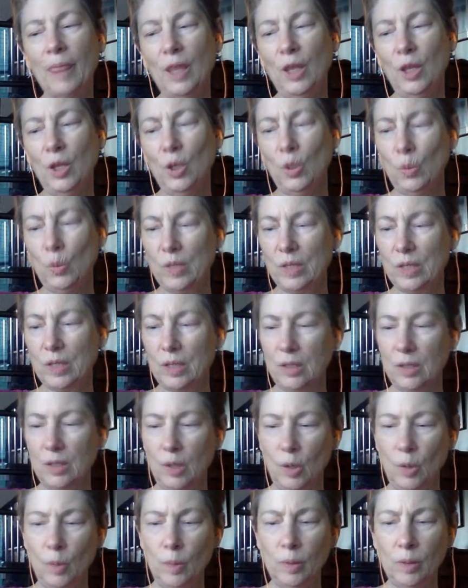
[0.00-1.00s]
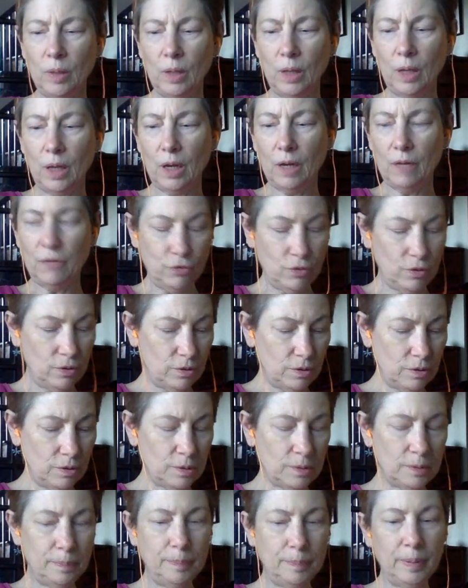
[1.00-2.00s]
was a noble
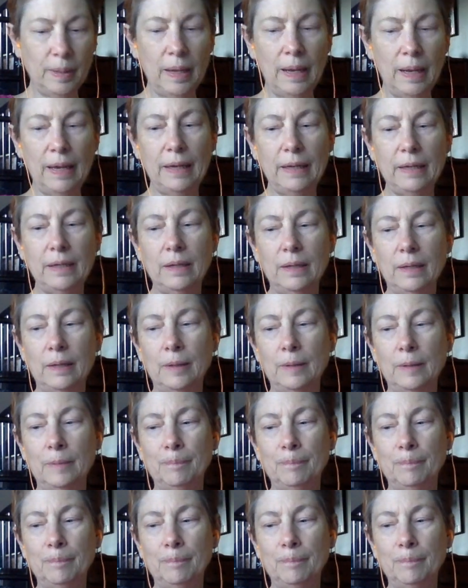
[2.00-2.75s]
effort by